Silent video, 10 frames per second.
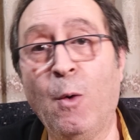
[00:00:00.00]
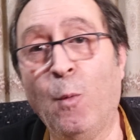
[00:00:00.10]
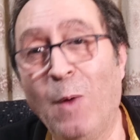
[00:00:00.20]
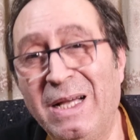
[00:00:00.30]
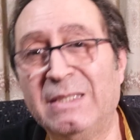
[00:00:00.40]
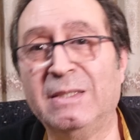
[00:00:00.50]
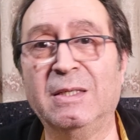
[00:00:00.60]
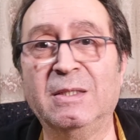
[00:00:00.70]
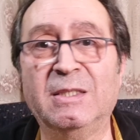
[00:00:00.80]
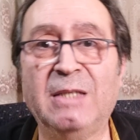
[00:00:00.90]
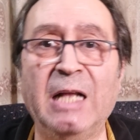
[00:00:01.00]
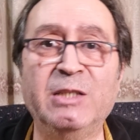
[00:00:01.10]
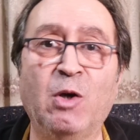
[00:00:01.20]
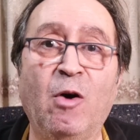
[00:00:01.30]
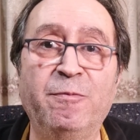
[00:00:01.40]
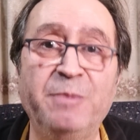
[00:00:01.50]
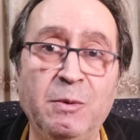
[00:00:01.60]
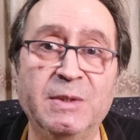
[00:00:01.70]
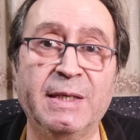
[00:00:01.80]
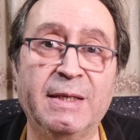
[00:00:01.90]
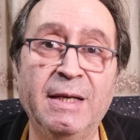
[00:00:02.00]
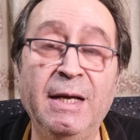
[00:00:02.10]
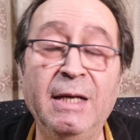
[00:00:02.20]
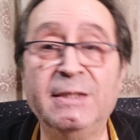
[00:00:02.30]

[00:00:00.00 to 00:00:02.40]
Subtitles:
Western styles of music,